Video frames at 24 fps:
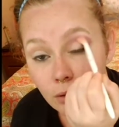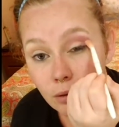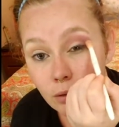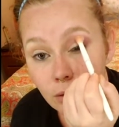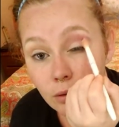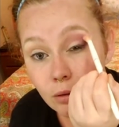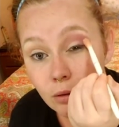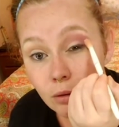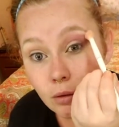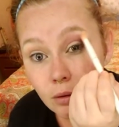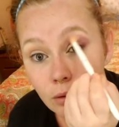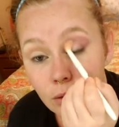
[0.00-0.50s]

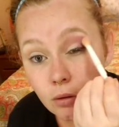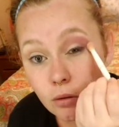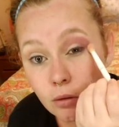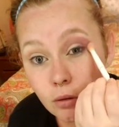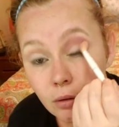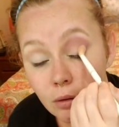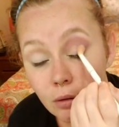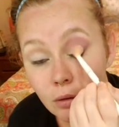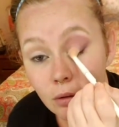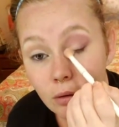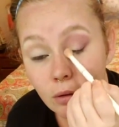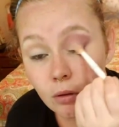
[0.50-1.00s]
And there I
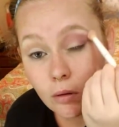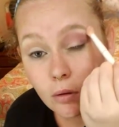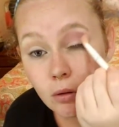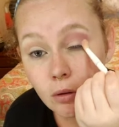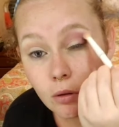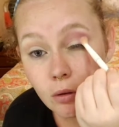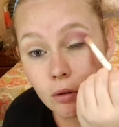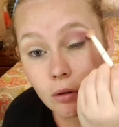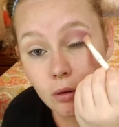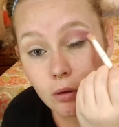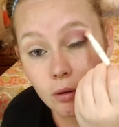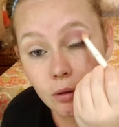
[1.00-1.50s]
am with that
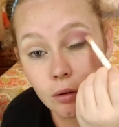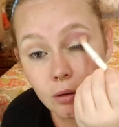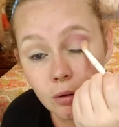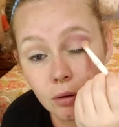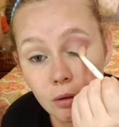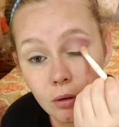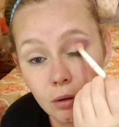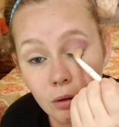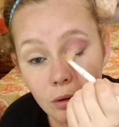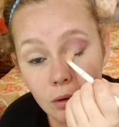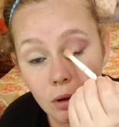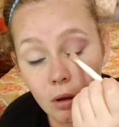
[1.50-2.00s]

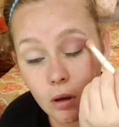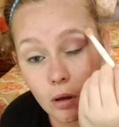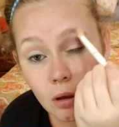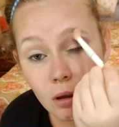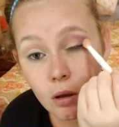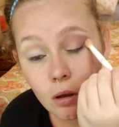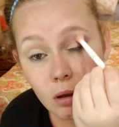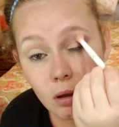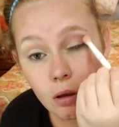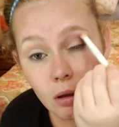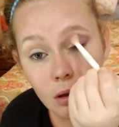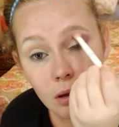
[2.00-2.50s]
fluffy
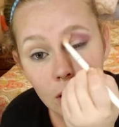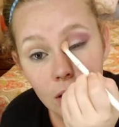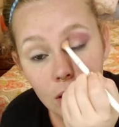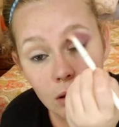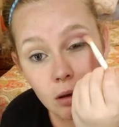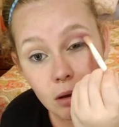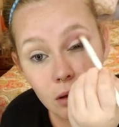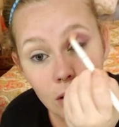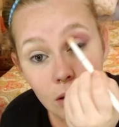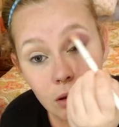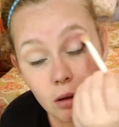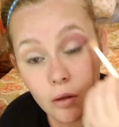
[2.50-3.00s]
brush. This one
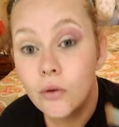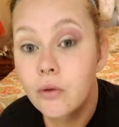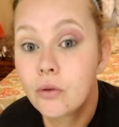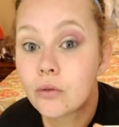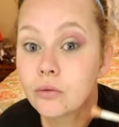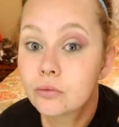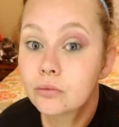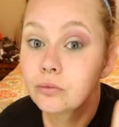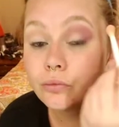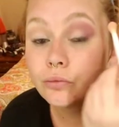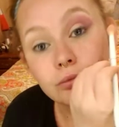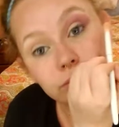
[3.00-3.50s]
is a little
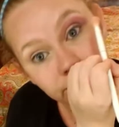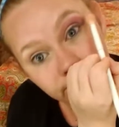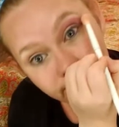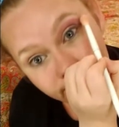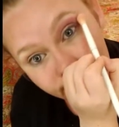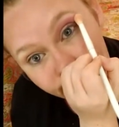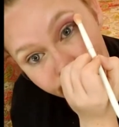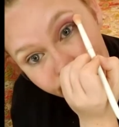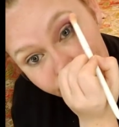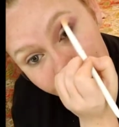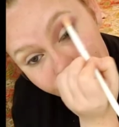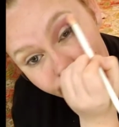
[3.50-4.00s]
bit fluffier
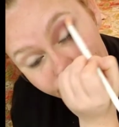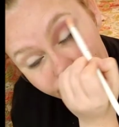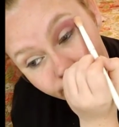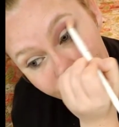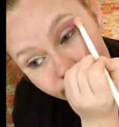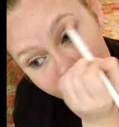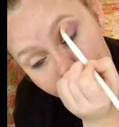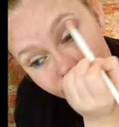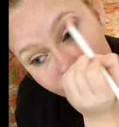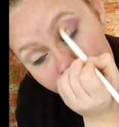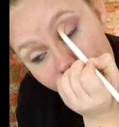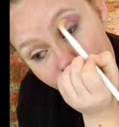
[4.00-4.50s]
than the other one, so